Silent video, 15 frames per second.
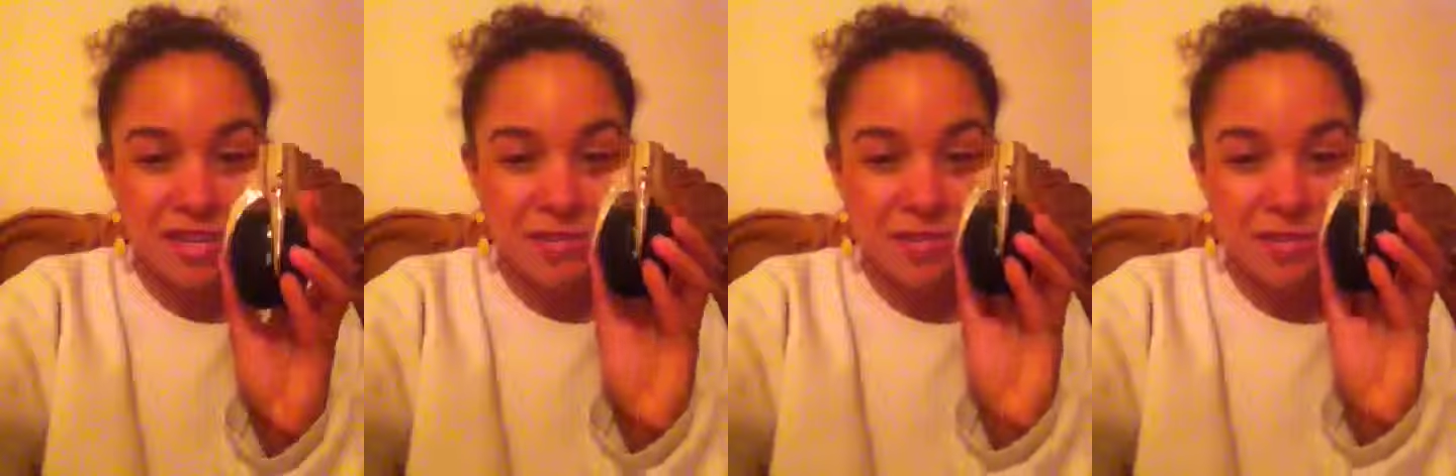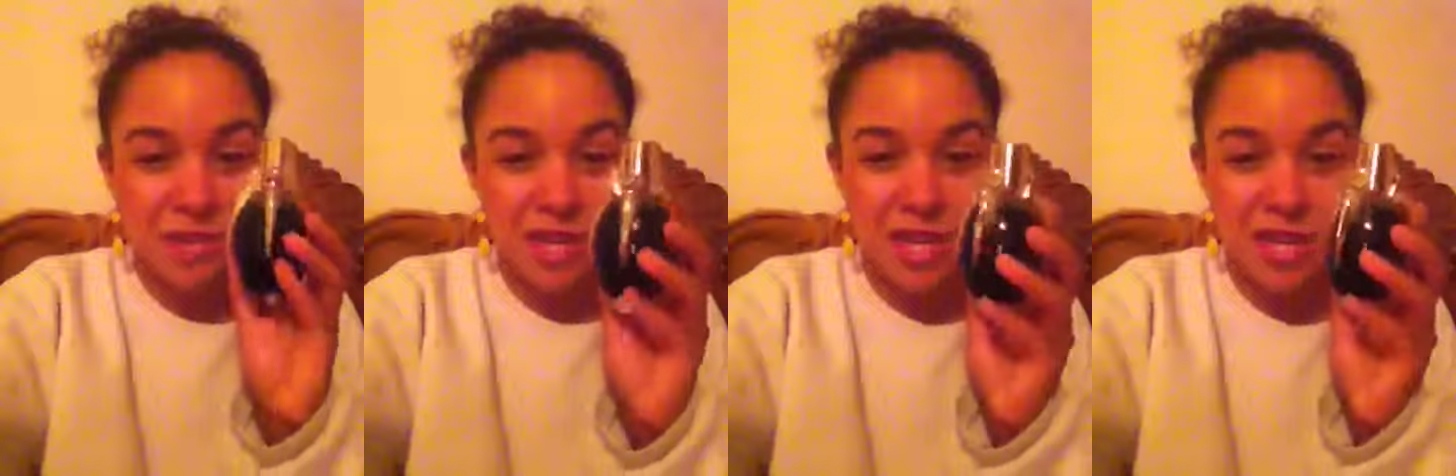It's
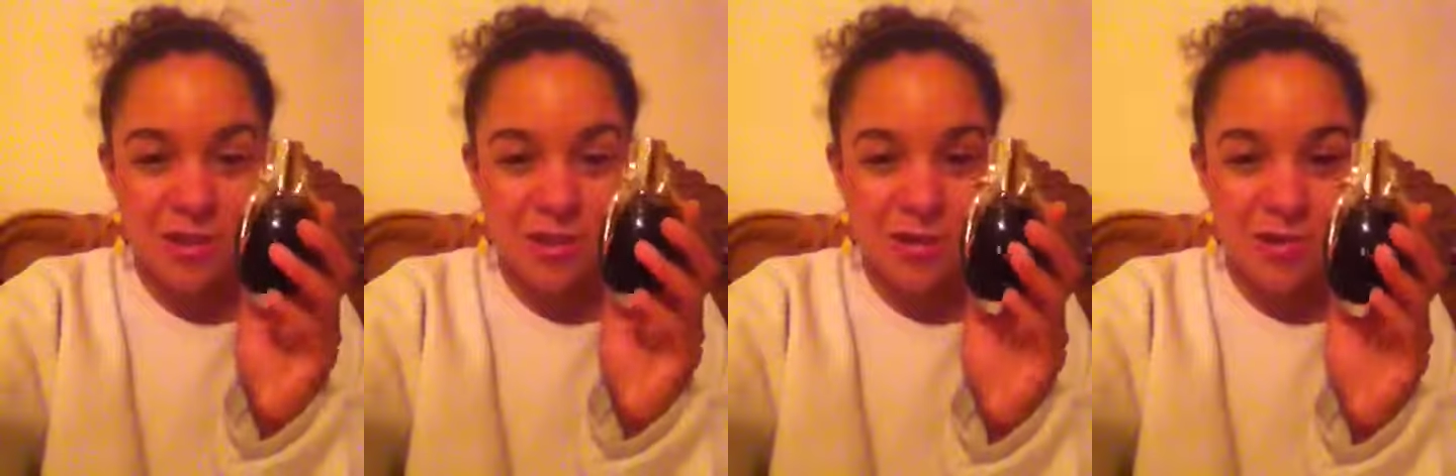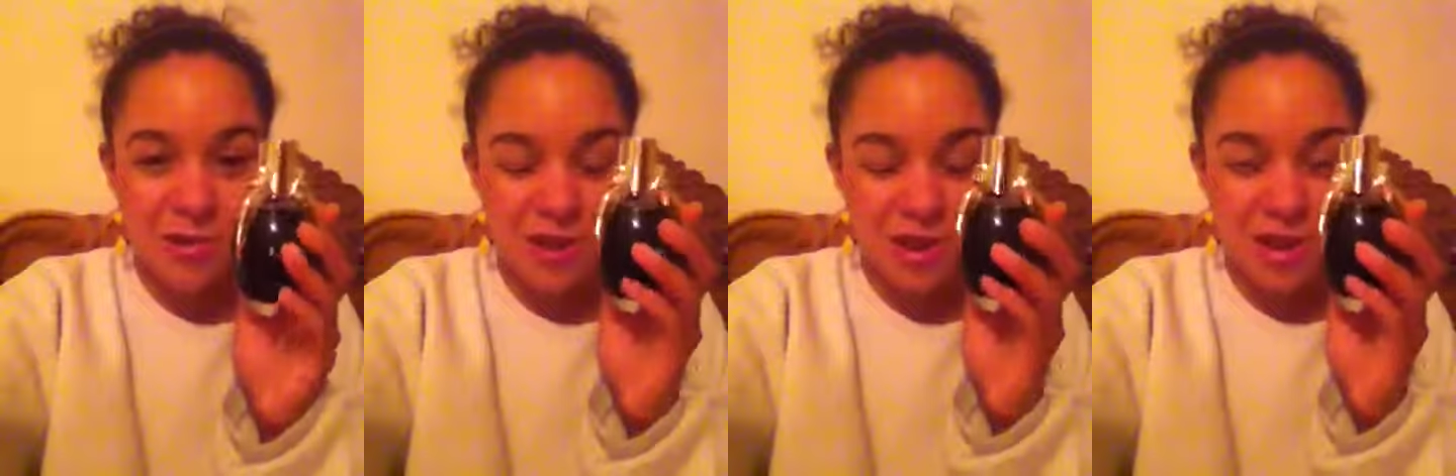really
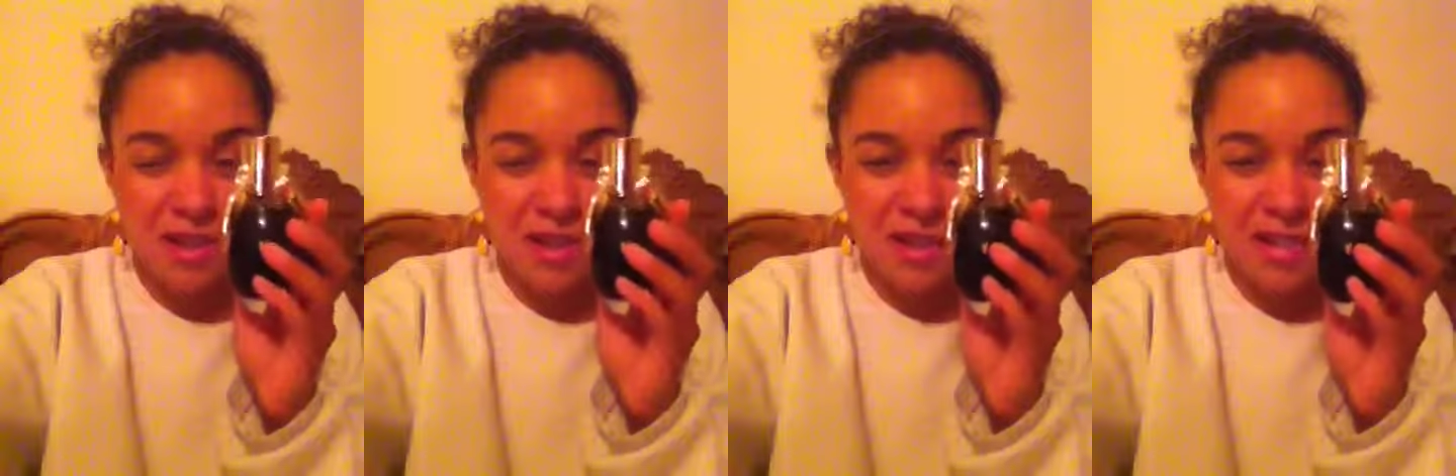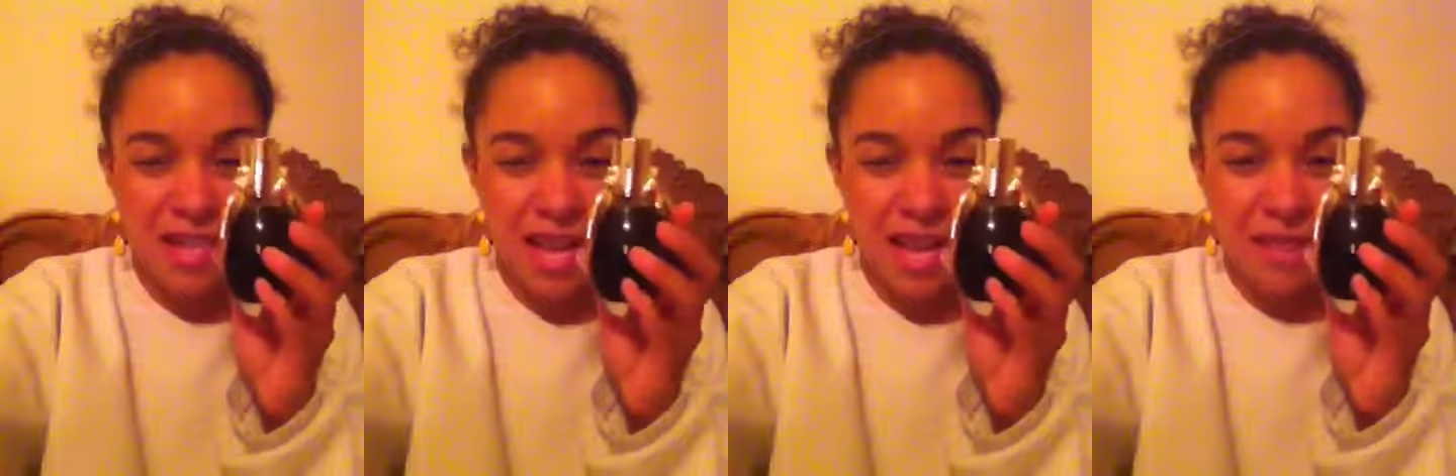cool
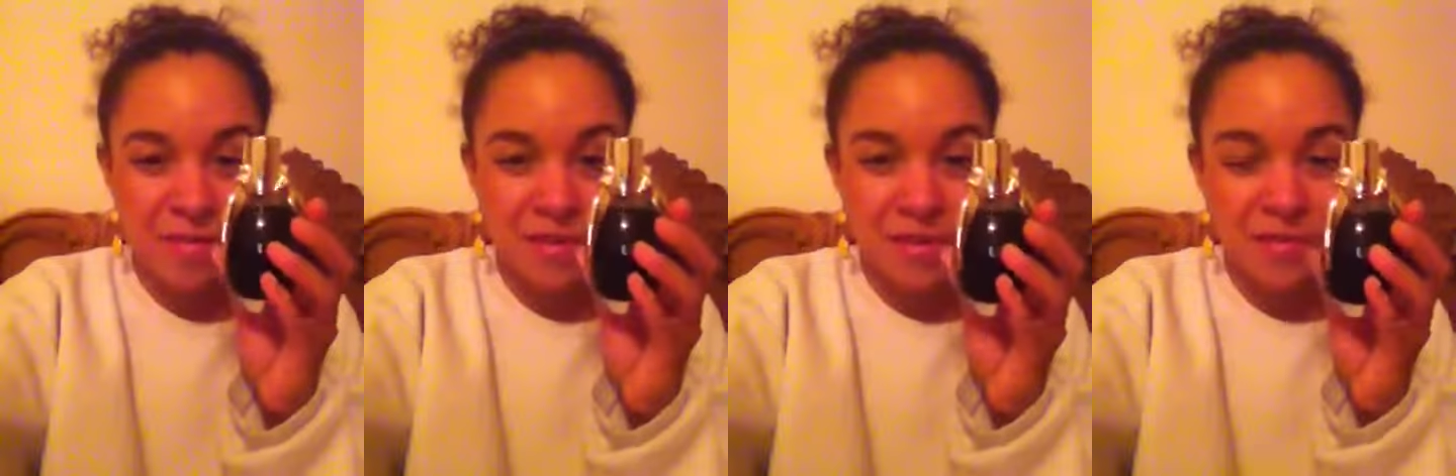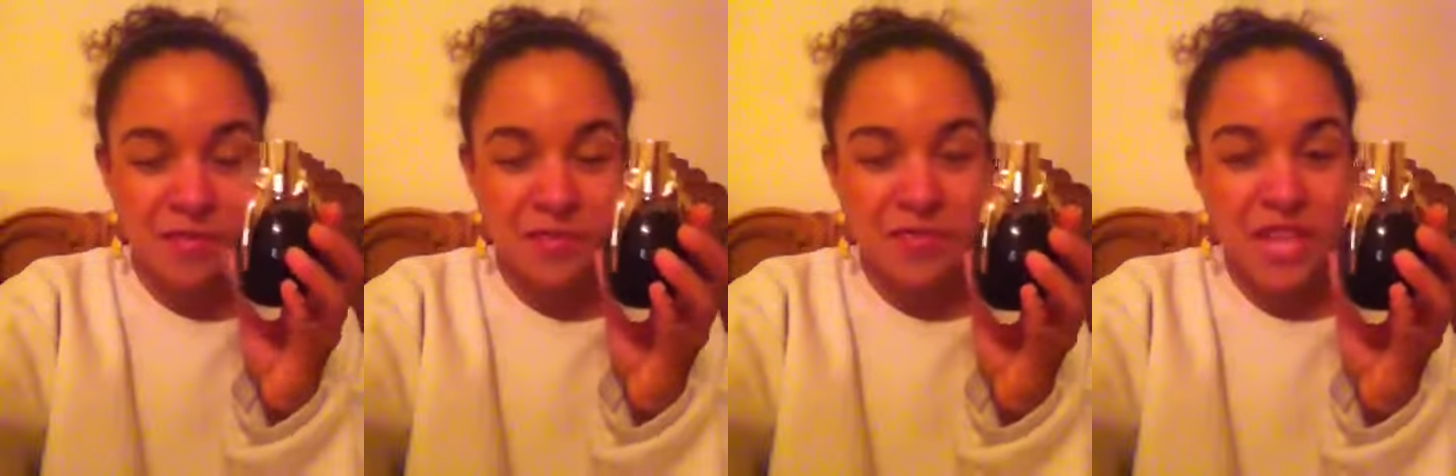
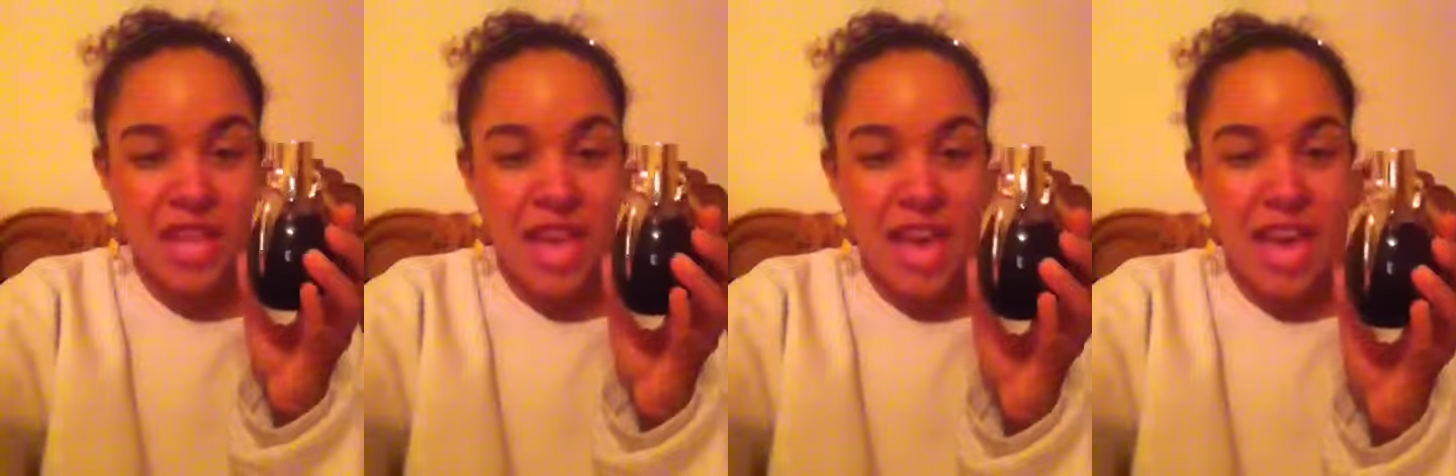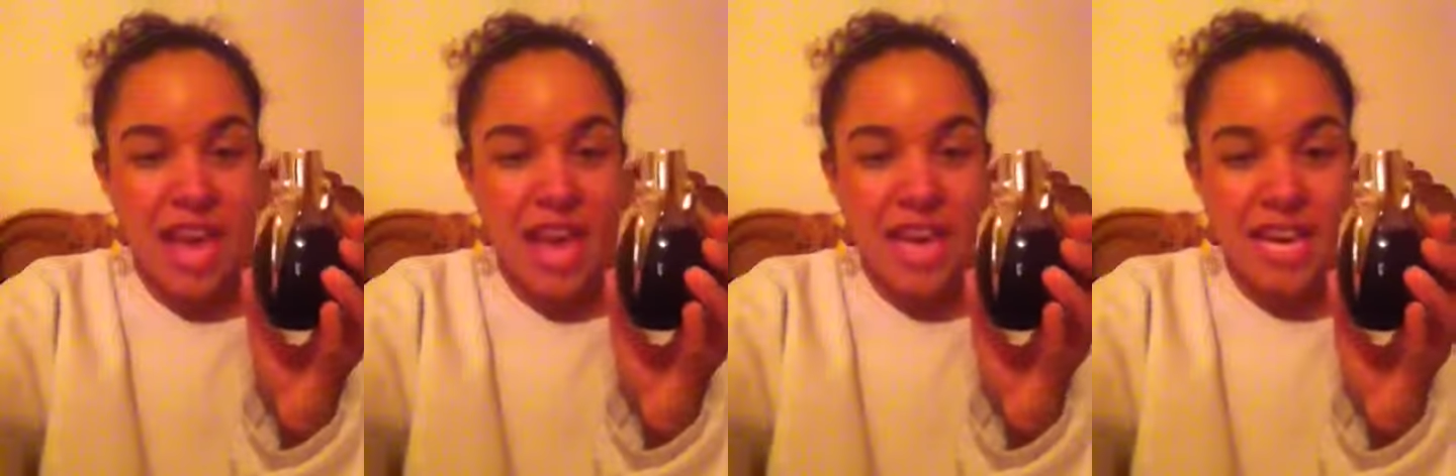concept,
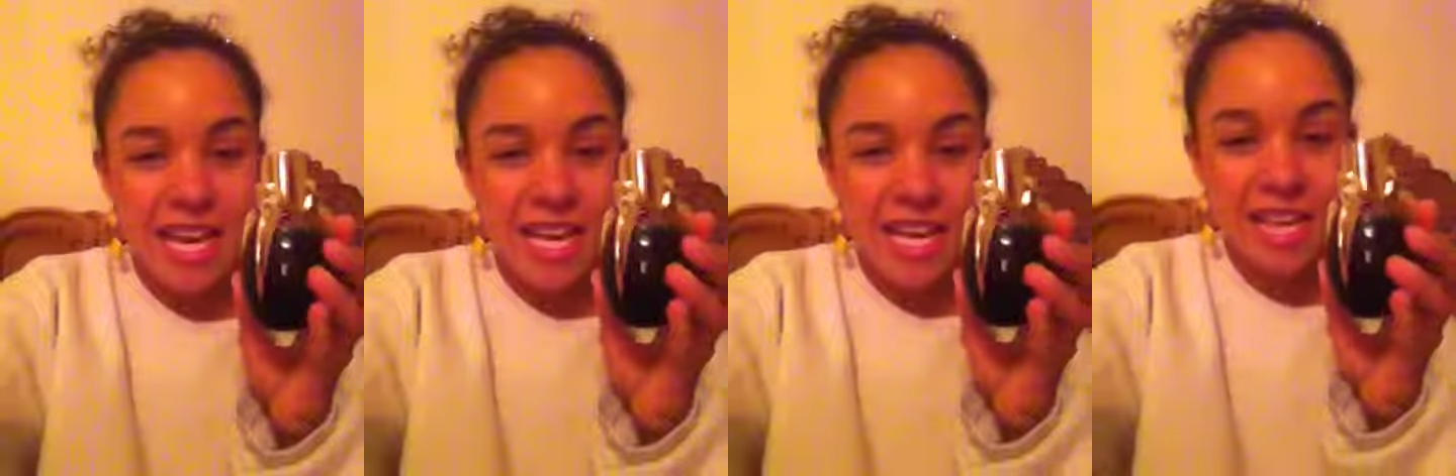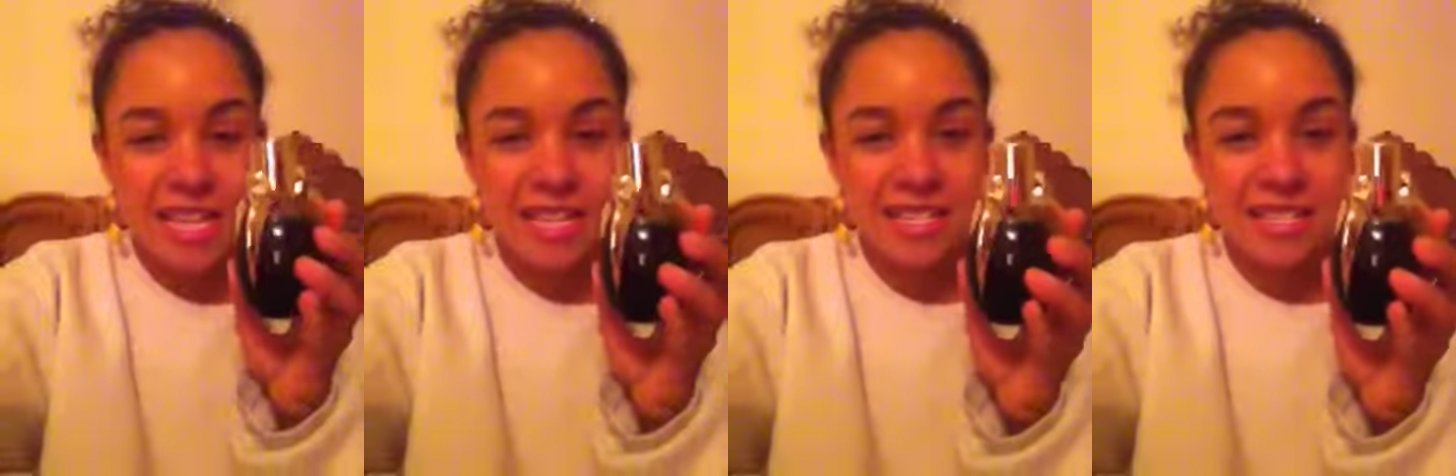
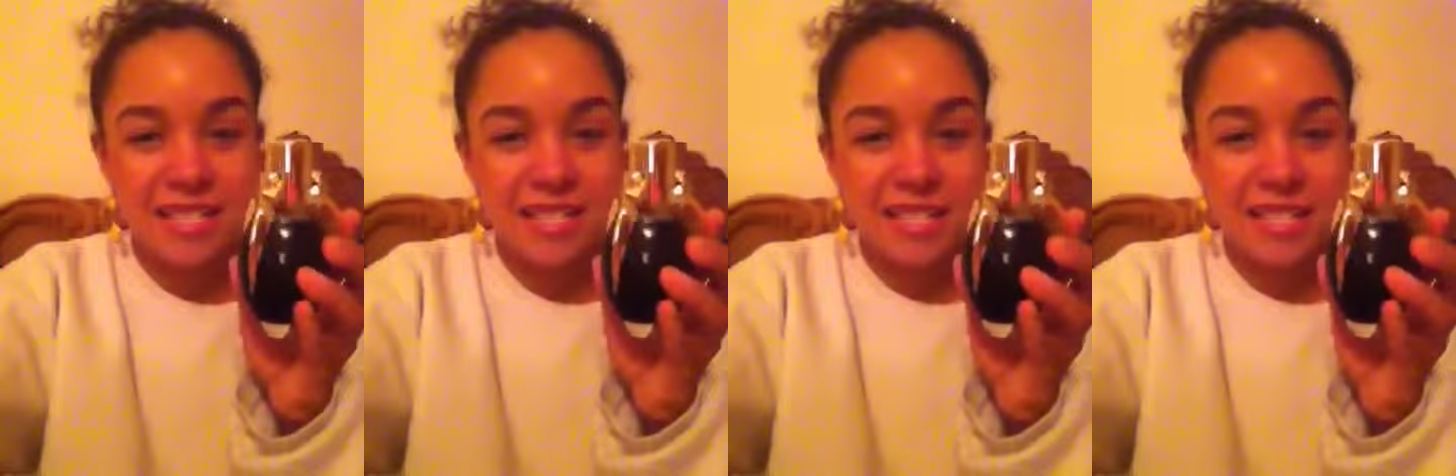and